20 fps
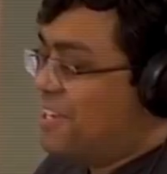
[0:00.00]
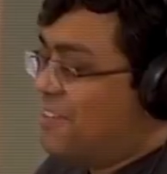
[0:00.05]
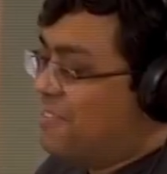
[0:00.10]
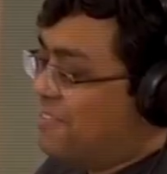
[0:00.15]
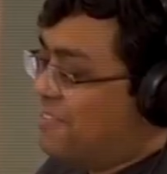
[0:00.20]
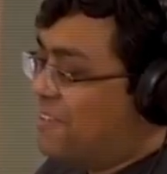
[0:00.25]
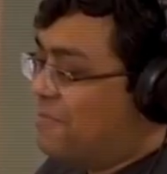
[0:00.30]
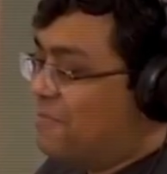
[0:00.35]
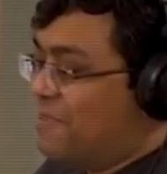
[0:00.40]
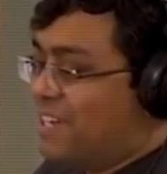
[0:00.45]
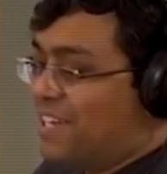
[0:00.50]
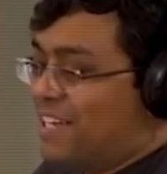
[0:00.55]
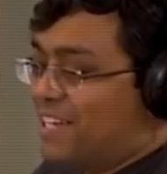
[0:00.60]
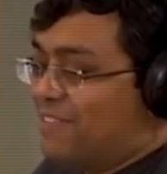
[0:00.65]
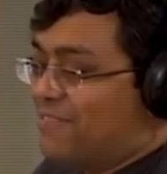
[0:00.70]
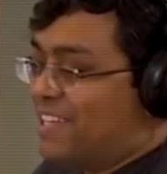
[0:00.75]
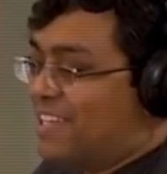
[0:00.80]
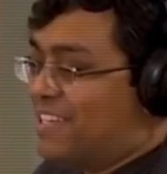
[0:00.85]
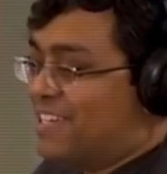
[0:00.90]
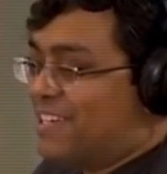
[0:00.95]
you know, I'm going to
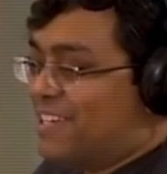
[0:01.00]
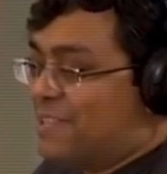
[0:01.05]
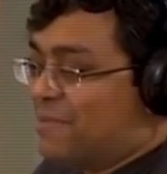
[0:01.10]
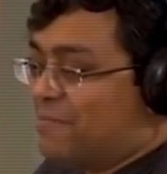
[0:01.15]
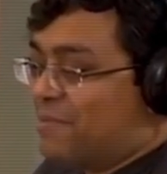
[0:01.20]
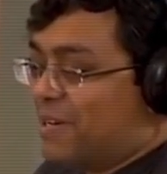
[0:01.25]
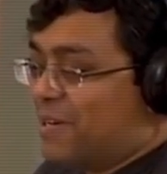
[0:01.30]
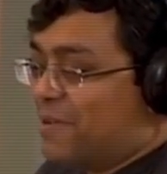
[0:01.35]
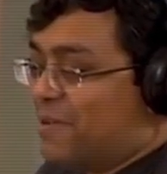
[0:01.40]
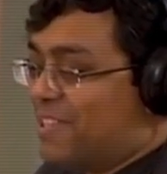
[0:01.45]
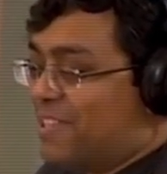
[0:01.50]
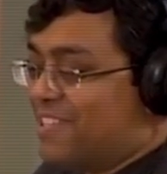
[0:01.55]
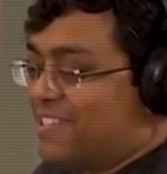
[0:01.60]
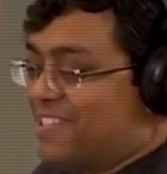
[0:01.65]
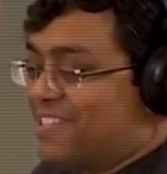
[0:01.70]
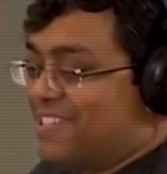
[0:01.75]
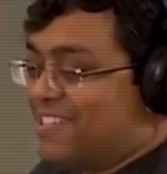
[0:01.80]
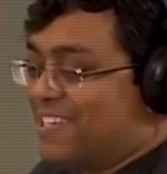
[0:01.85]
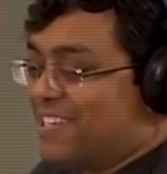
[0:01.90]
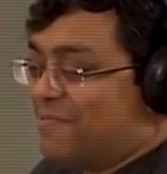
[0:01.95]
leave that to other
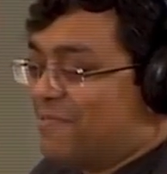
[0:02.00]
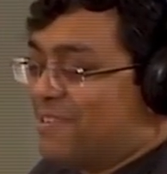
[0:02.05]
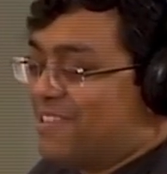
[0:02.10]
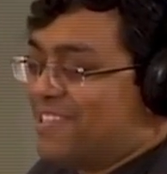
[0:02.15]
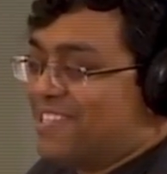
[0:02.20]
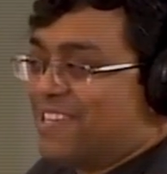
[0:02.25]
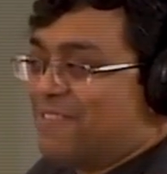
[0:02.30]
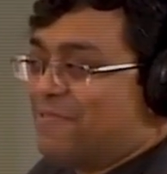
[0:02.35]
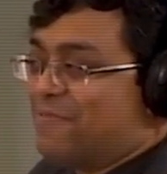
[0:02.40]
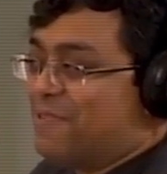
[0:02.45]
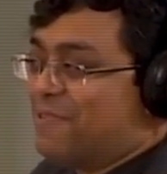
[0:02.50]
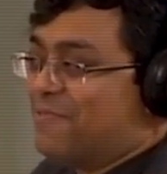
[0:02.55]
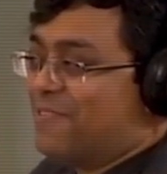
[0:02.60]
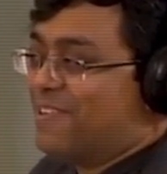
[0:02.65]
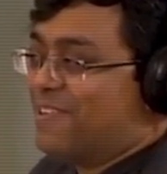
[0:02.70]
bioethicists. I don't want to step my